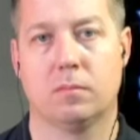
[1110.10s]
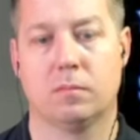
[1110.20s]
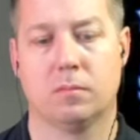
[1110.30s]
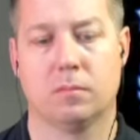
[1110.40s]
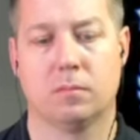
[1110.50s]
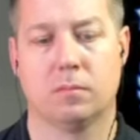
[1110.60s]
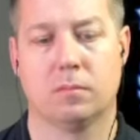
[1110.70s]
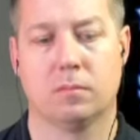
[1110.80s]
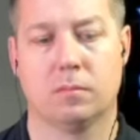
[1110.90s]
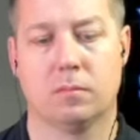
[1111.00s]

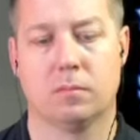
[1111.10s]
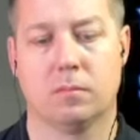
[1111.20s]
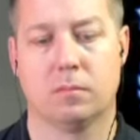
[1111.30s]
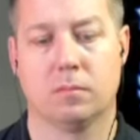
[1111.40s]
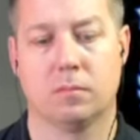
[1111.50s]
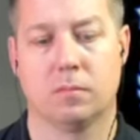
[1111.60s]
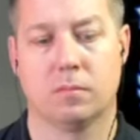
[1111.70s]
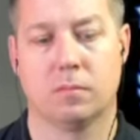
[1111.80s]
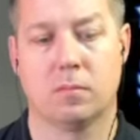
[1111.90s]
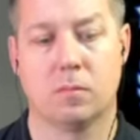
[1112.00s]

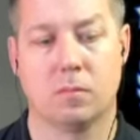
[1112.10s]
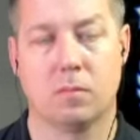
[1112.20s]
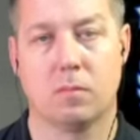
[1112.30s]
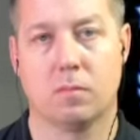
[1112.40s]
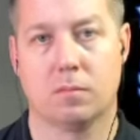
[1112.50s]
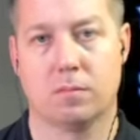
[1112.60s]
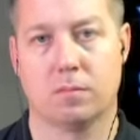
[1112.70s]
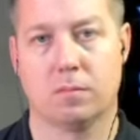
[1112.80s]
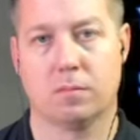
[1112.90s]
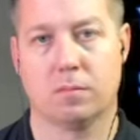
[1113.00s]

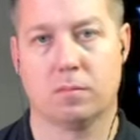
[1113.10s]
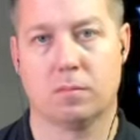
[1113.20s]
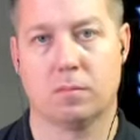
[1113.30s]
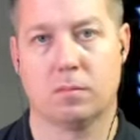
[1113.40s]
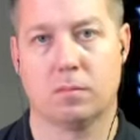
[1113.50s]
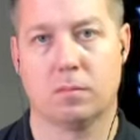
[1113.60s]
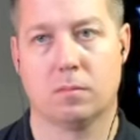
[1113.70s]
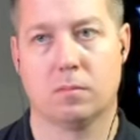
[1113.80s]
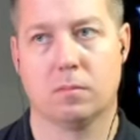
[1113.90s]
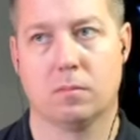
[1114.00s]

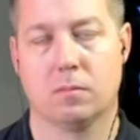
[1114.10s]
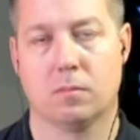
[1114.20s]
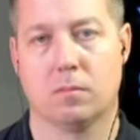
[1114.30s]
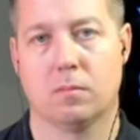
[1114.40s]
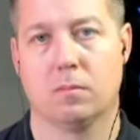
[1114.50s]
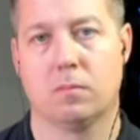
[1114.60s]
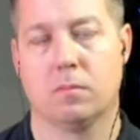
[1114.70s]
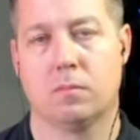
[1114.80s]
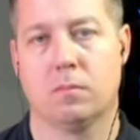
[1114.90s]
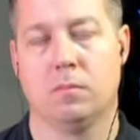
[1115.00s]

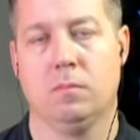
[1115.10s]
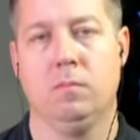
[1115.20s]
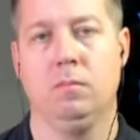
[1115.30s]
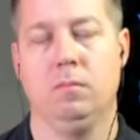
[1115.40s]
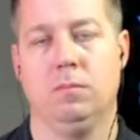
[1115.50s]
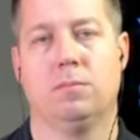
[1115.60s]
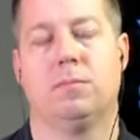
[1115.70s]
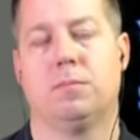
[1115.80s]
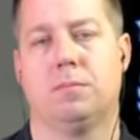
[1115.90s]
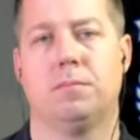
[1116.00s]

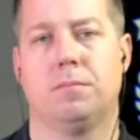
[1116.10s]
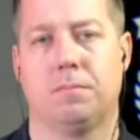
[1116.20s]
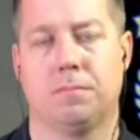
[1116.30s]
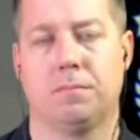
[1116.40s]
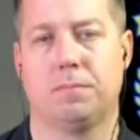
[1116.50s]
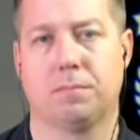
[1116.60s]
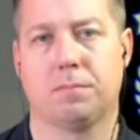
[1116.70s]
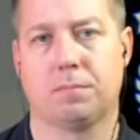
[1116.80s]
No words are spoken by the person on screen.